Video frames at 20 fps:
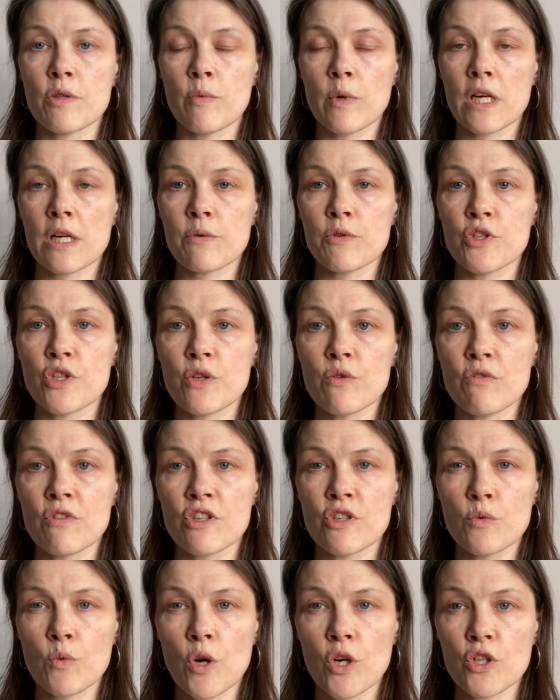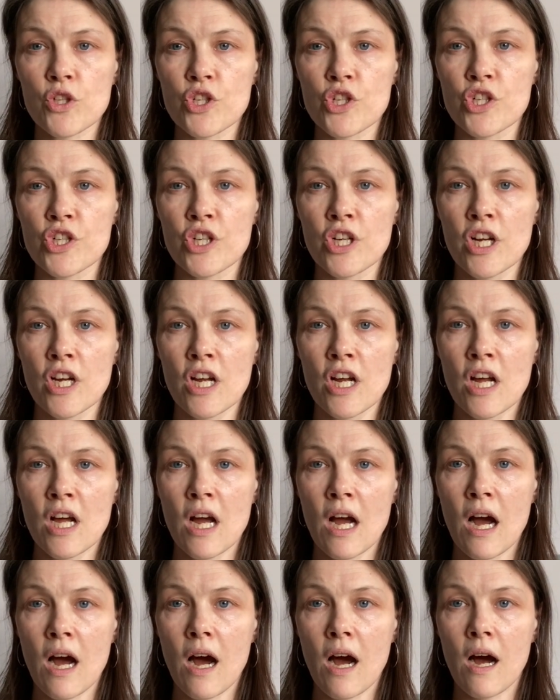When I was doing the swatch,
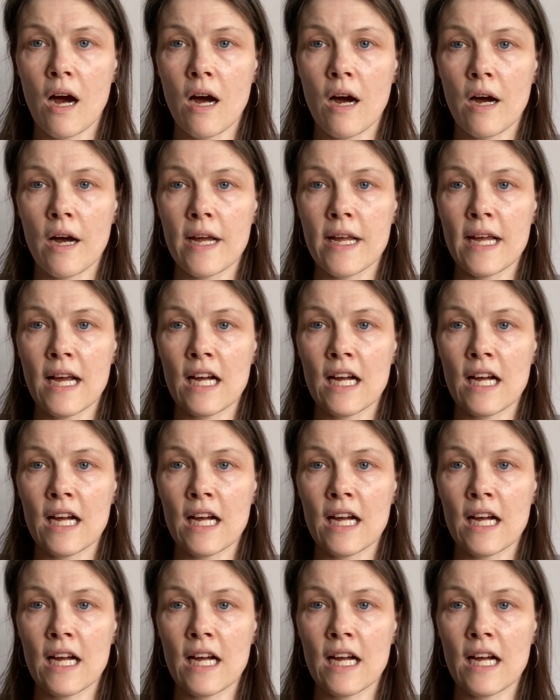I